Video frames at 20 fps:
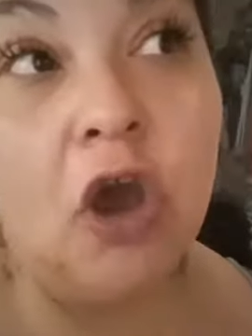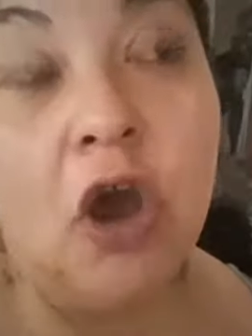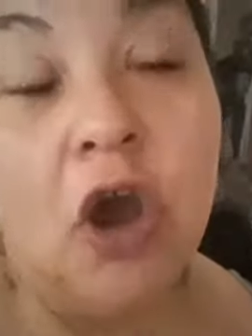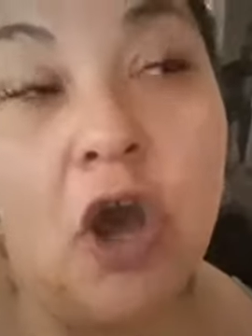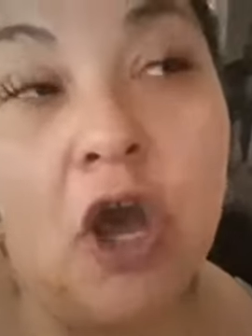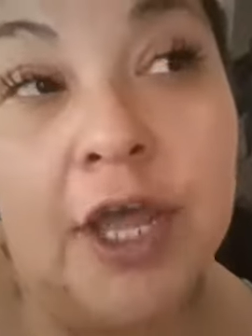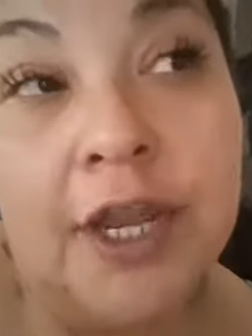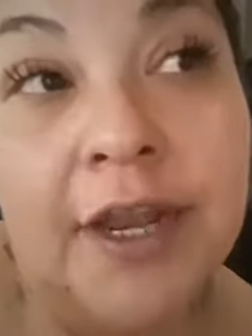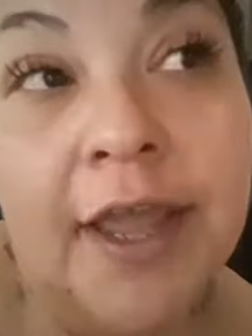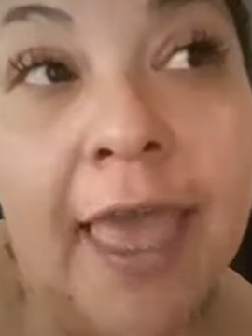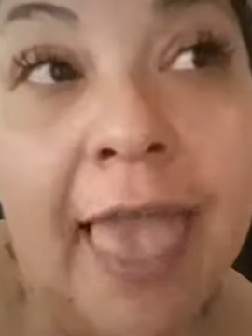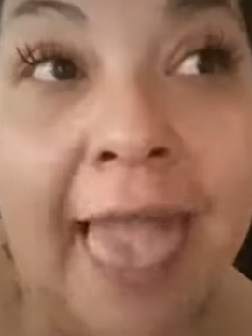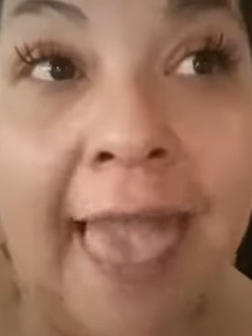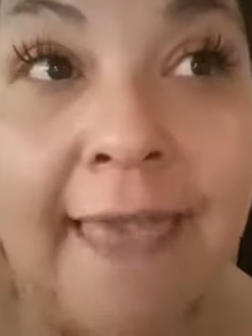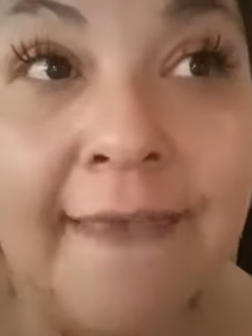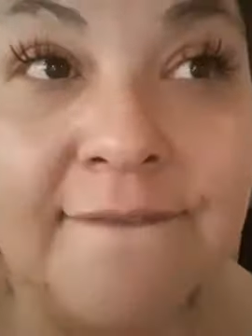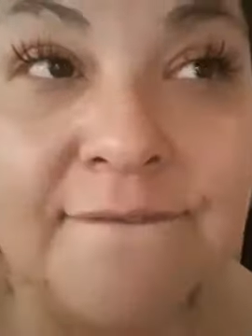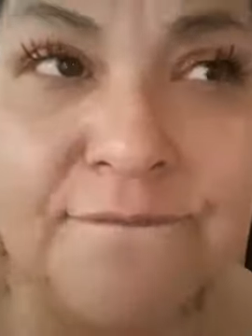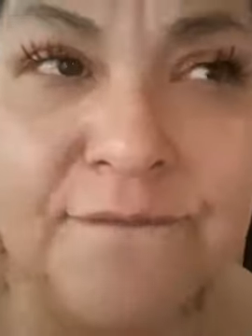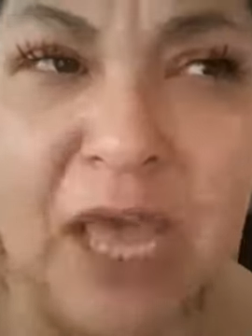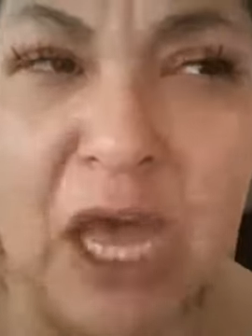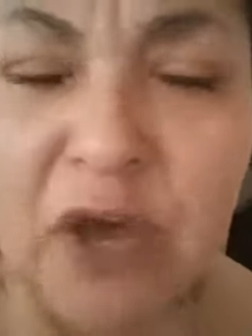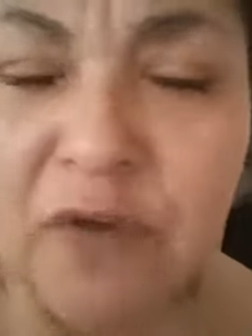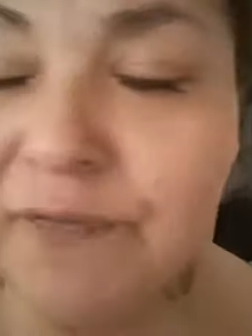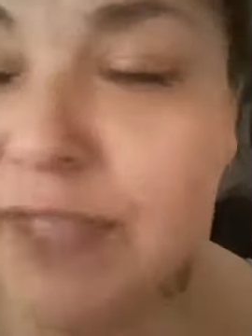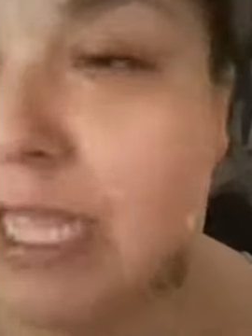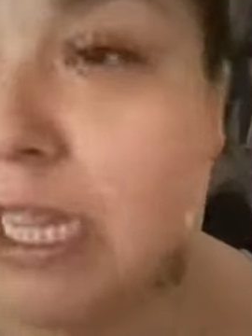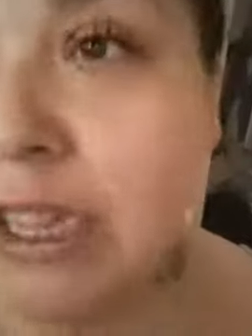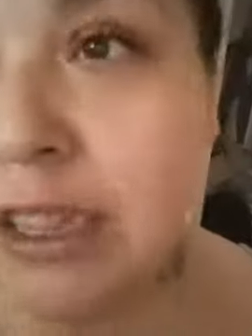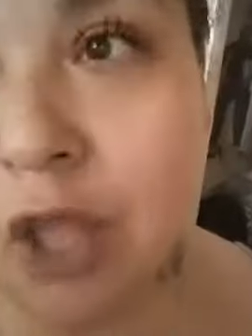on
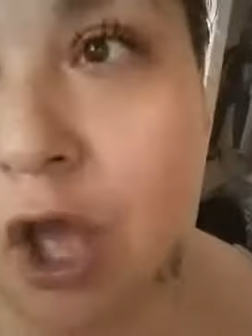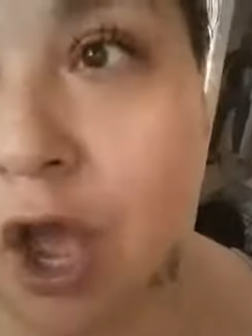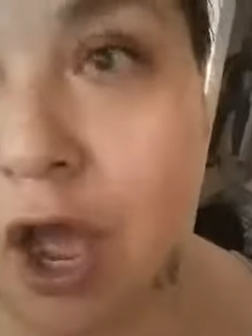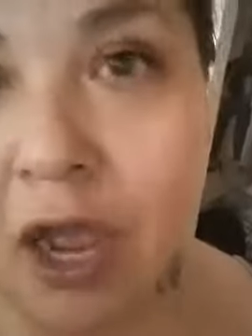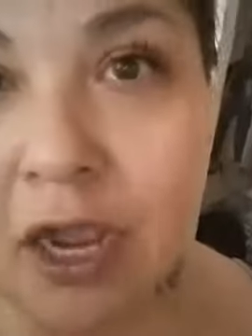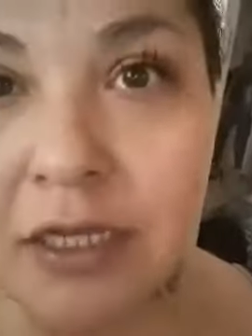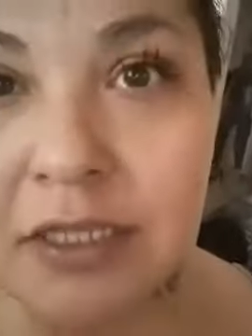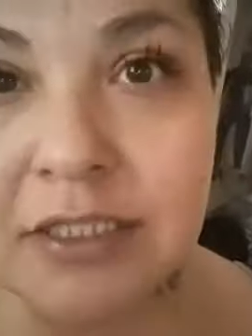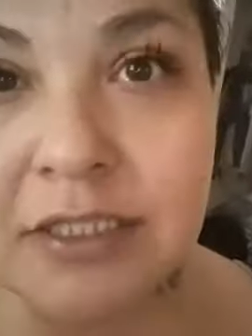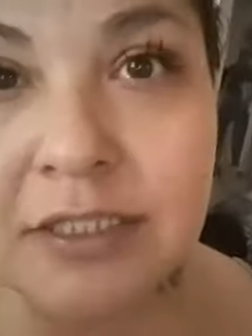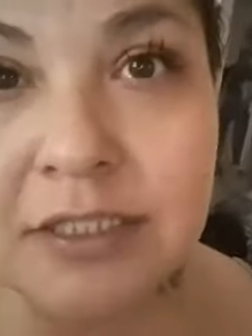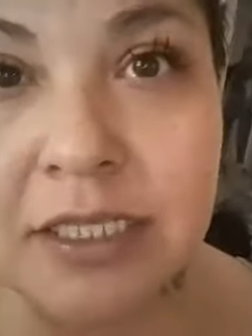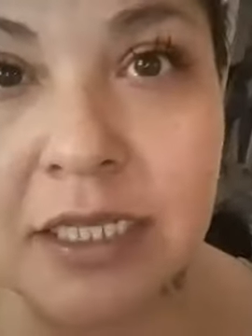Velvet Locks,